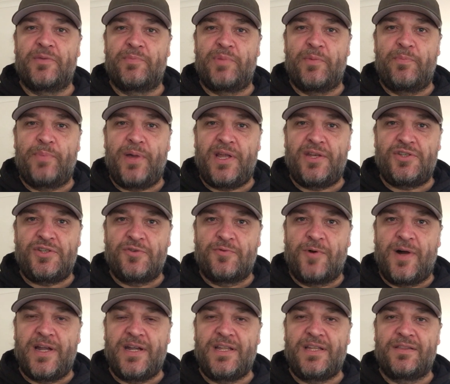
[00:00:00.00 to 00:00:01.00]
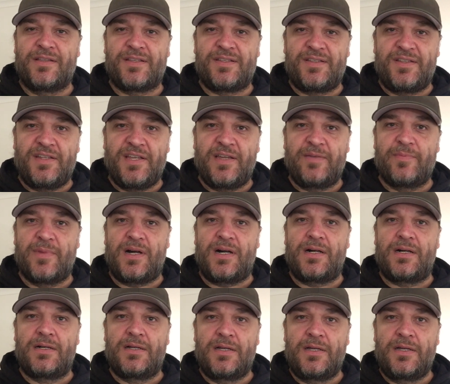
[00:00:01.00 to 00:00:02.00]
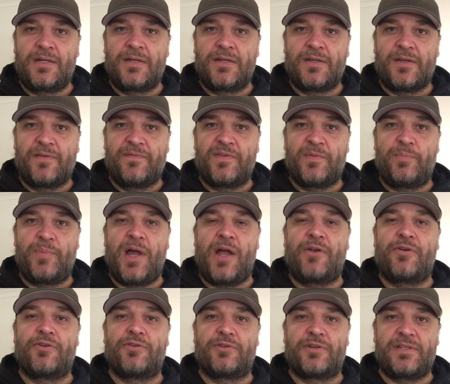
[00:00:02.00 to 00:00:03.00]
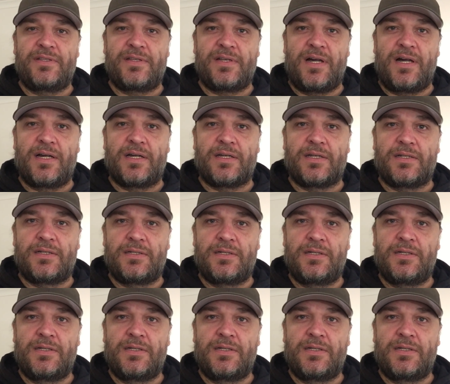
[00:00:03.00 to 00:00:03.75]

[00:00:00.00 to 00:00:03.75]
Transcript: and perpetuating the stigma of the paranoid target?